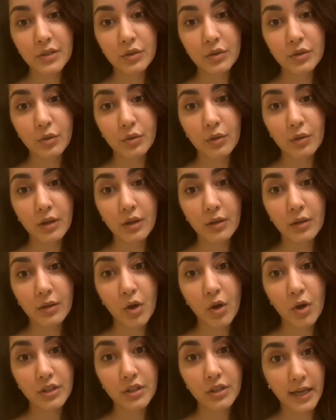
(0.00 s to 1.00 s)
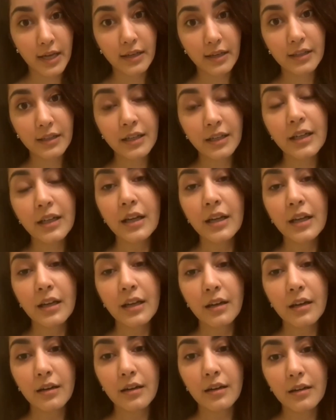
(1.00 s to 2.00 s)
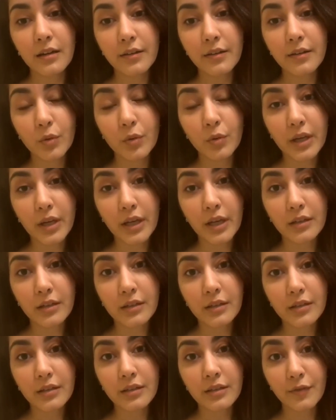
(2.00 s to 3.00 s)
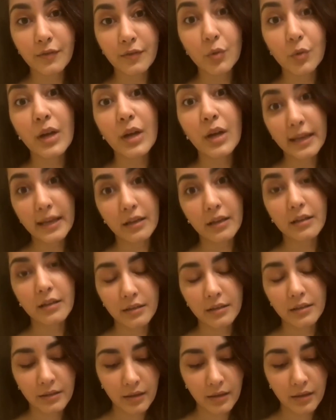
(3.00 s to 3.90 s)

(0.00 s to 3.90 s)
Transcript: So watch that if you like.